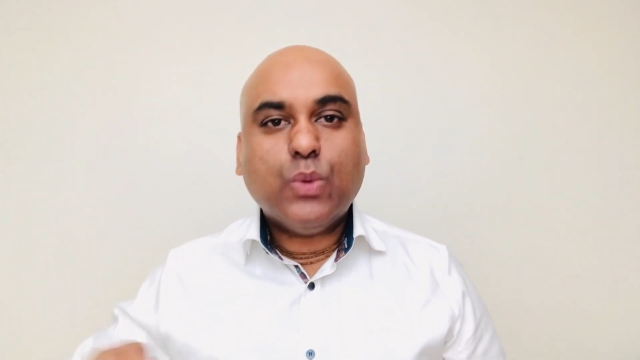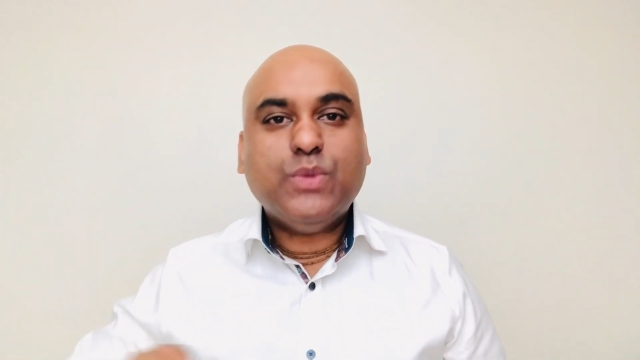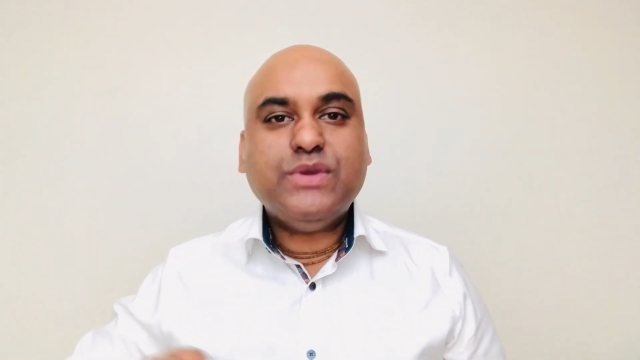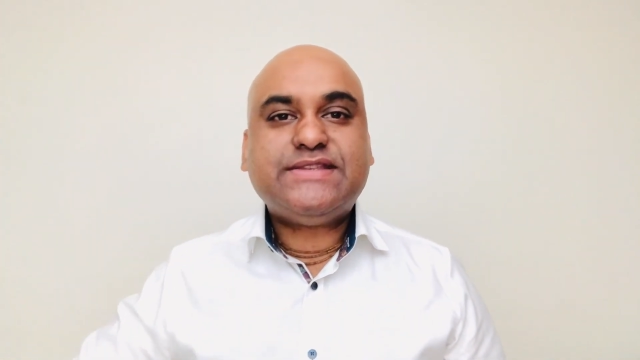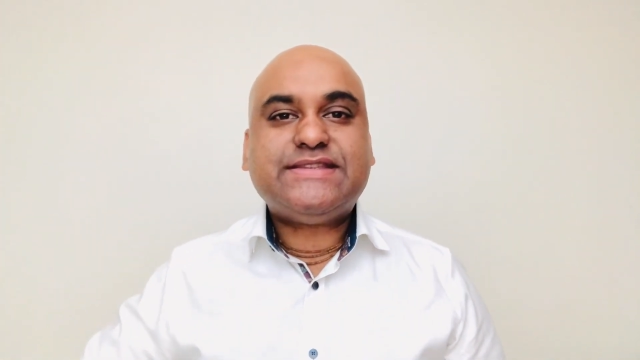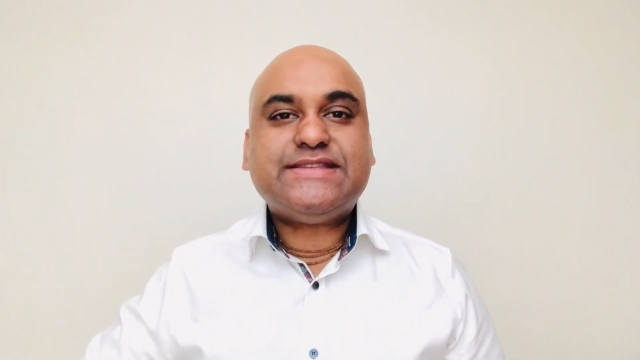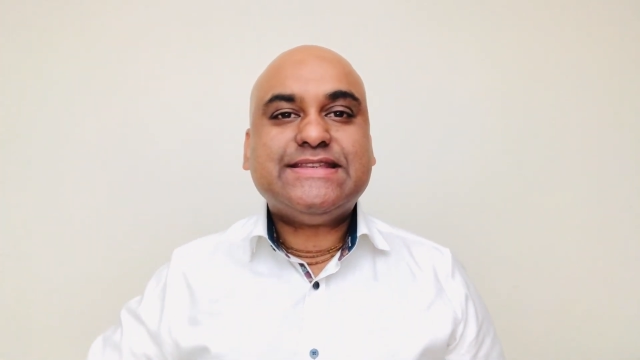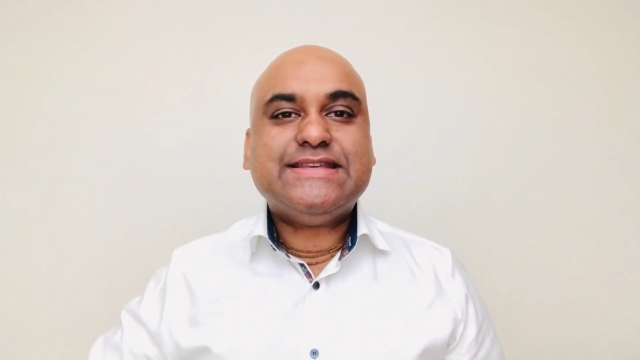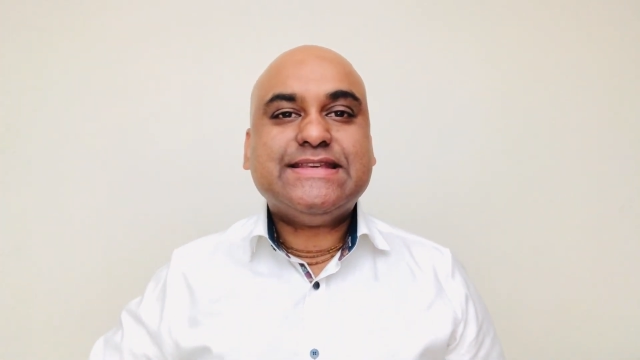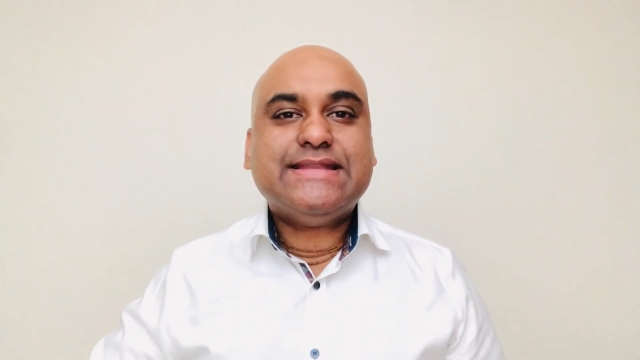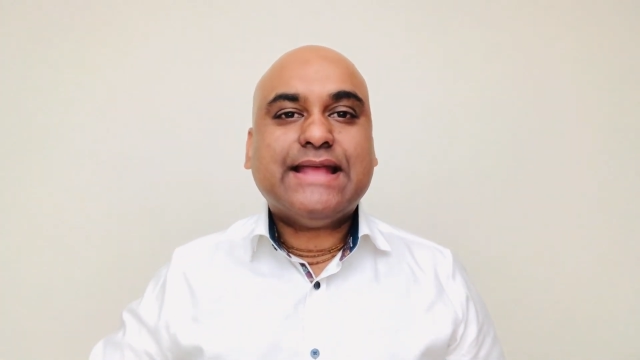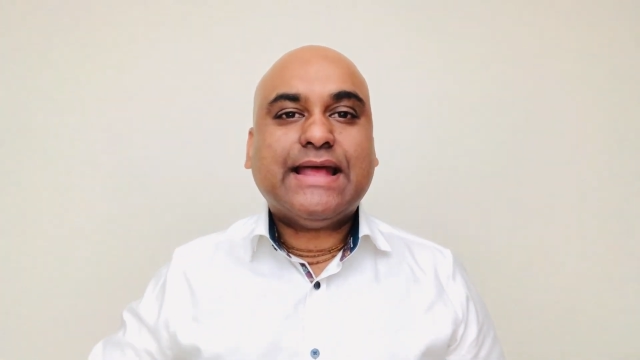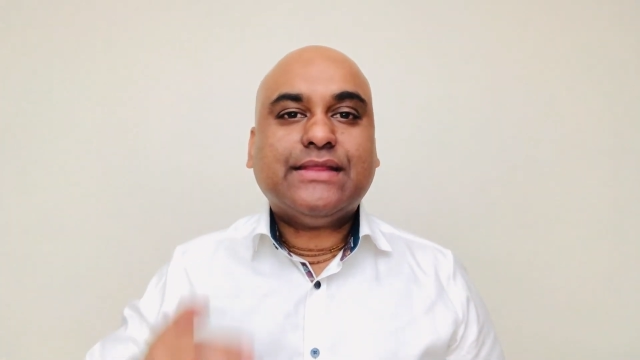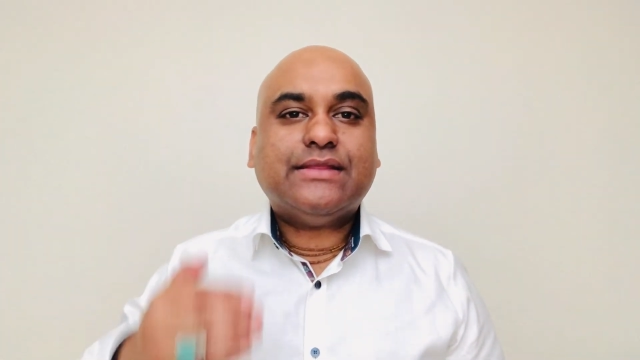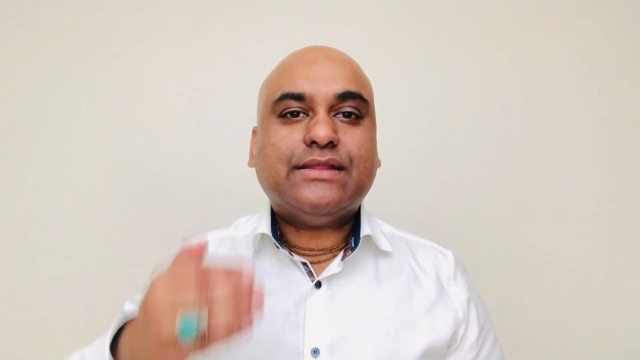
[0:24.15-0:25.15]
we see
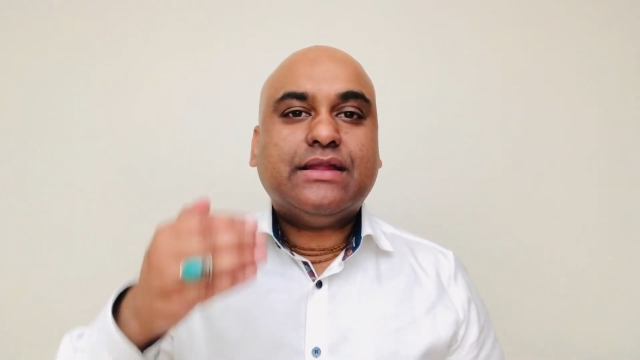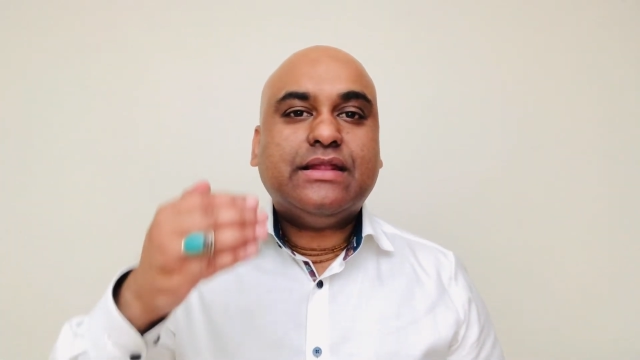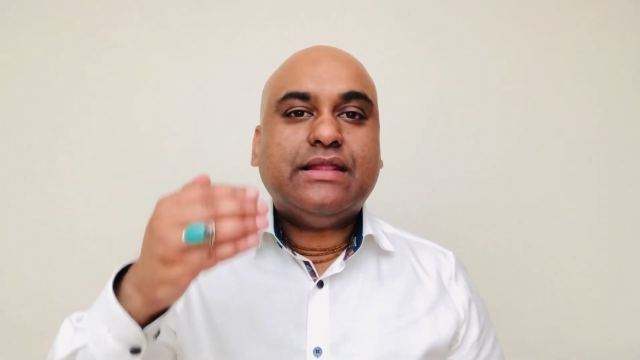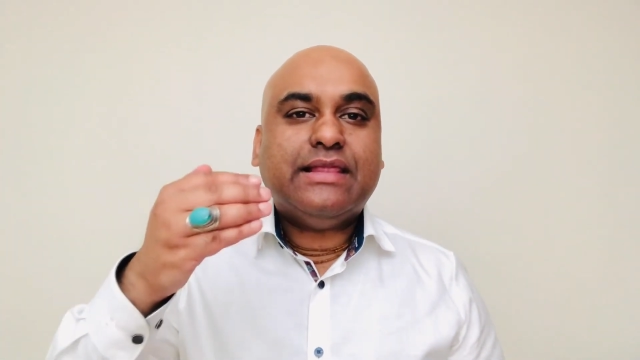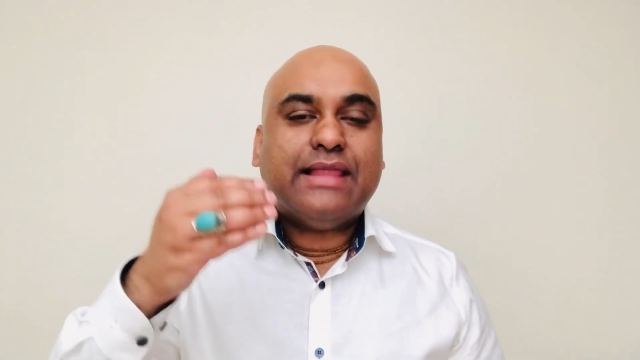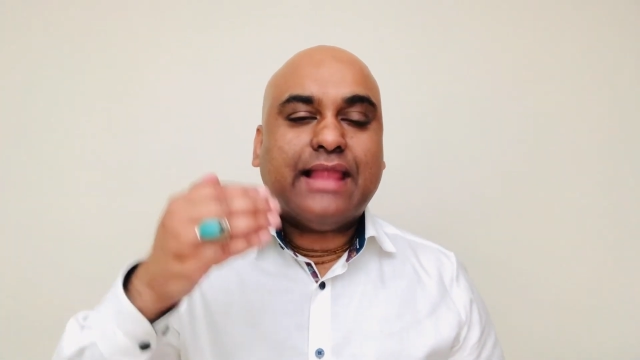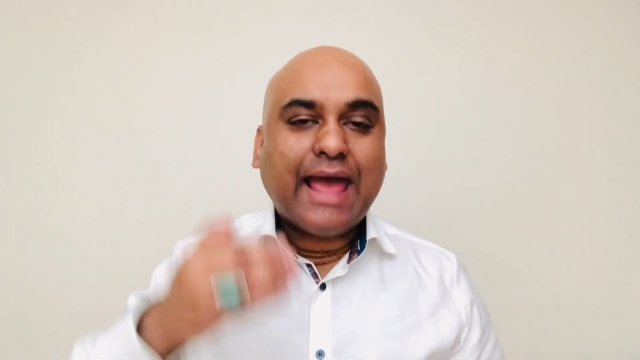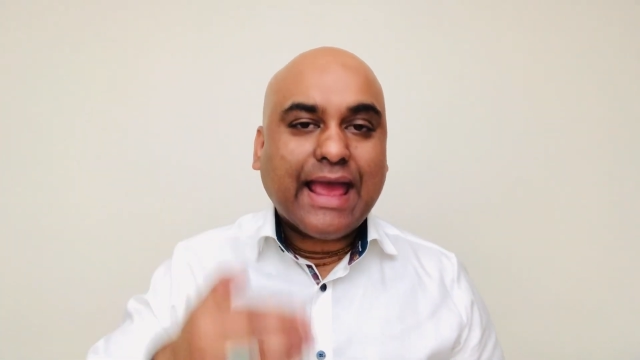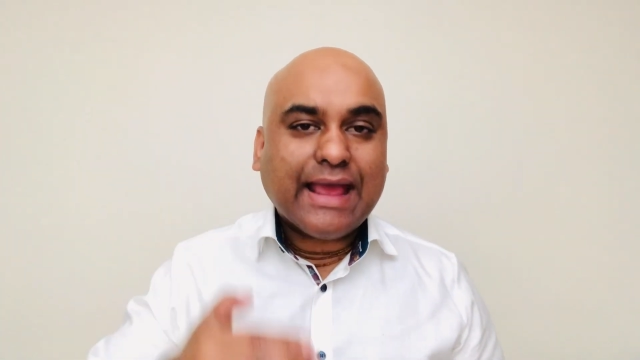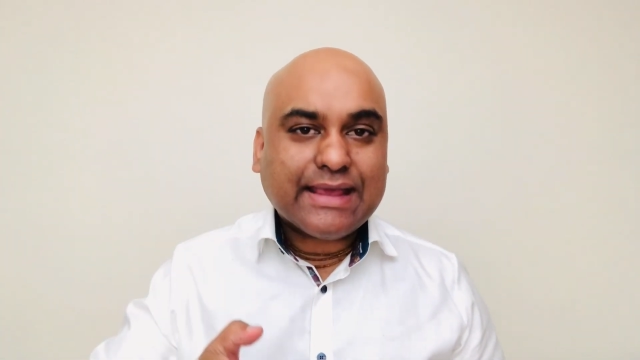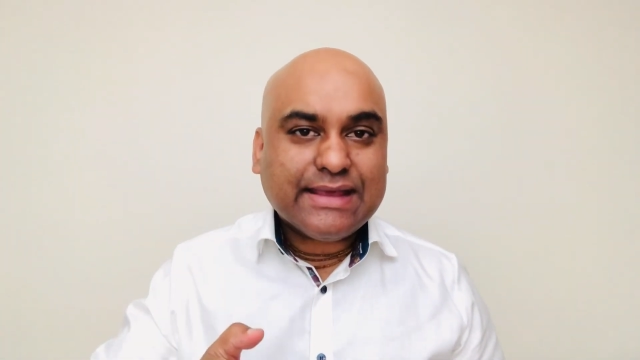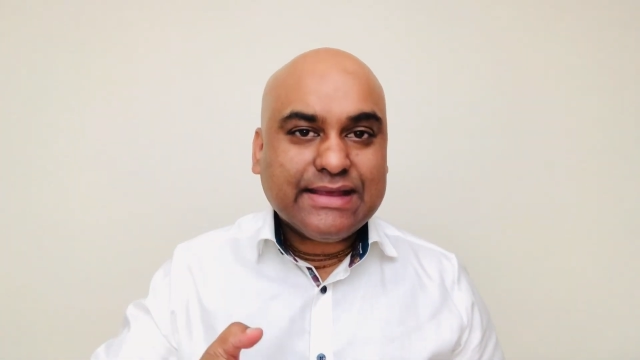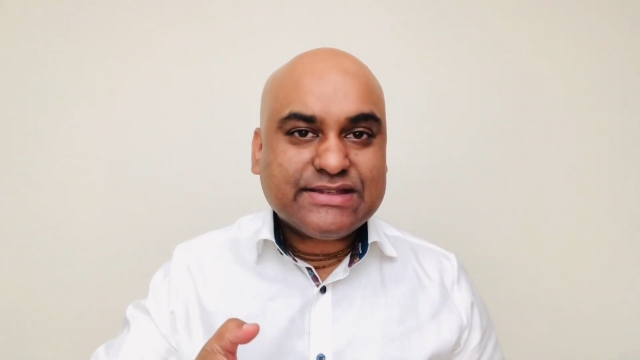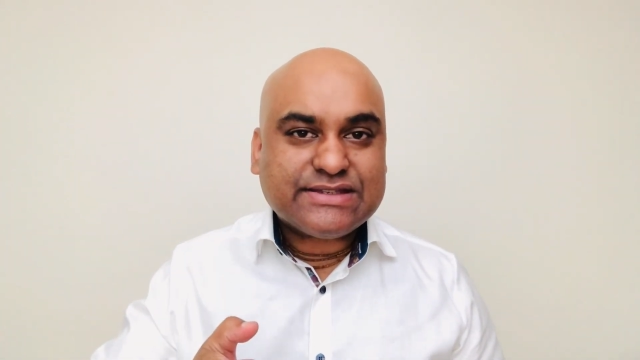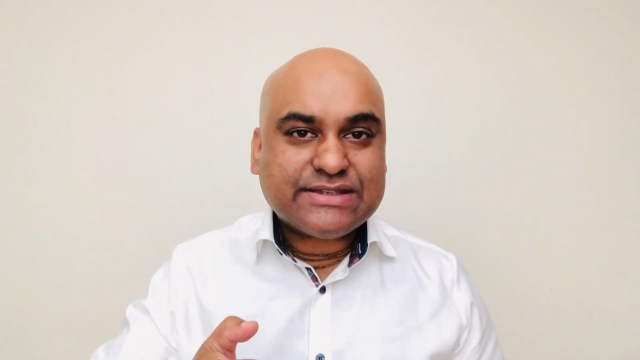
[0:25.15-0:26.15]
that the
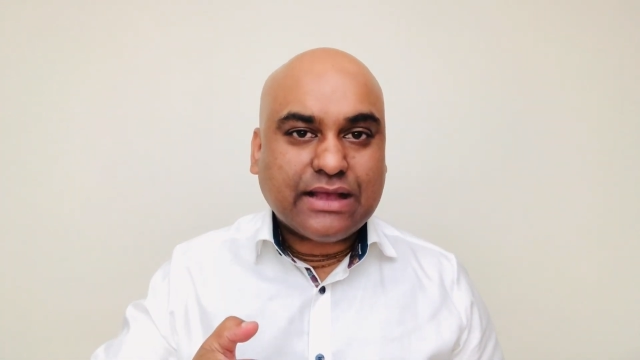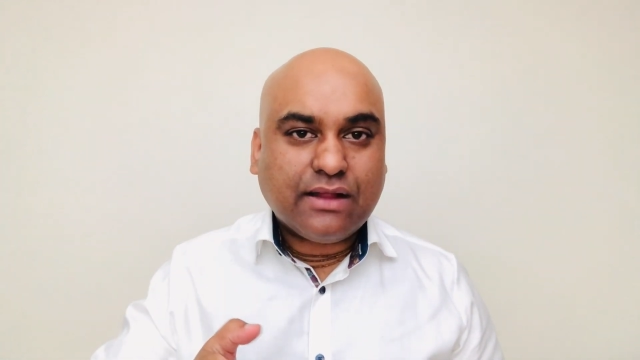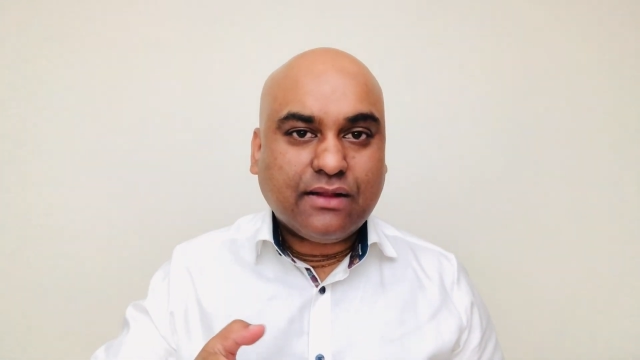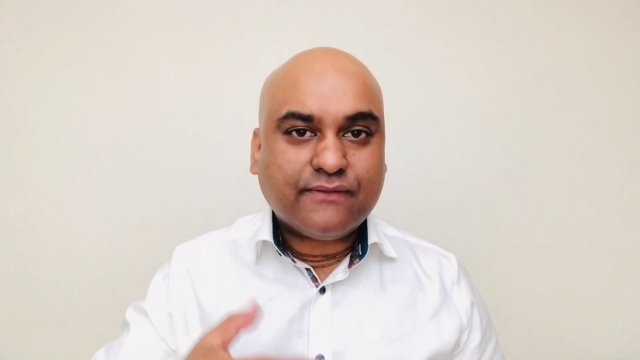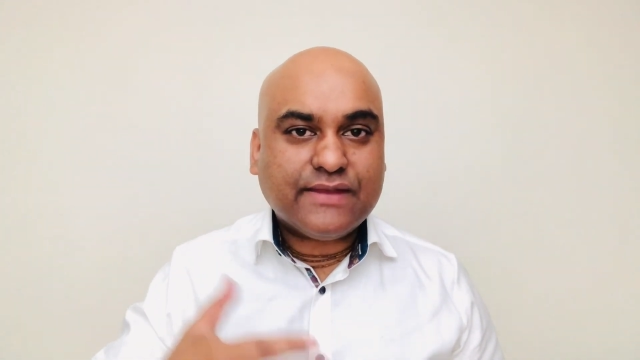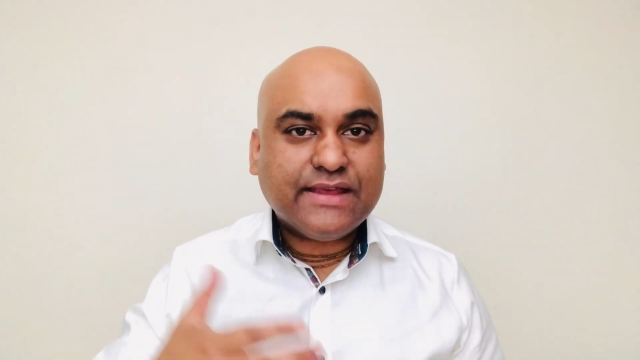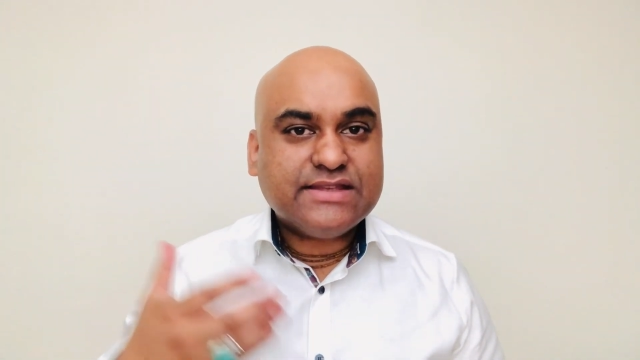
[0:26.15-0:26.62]
lack itself